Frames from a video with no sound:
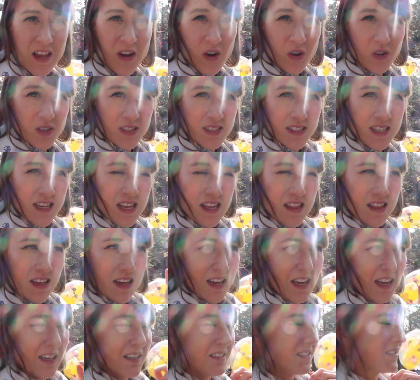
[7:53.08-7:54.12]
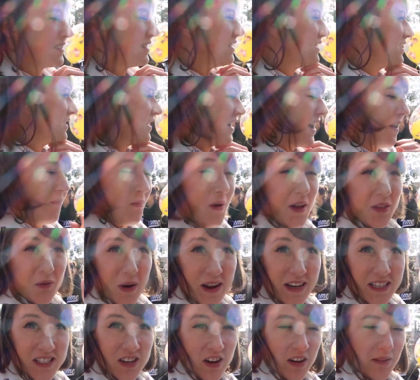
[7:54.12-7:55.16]
kiosk-y thing is, and where the
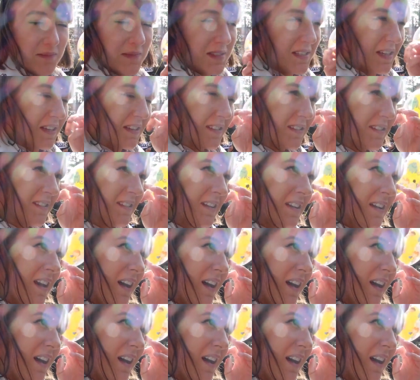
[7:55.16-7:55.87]
wait times is.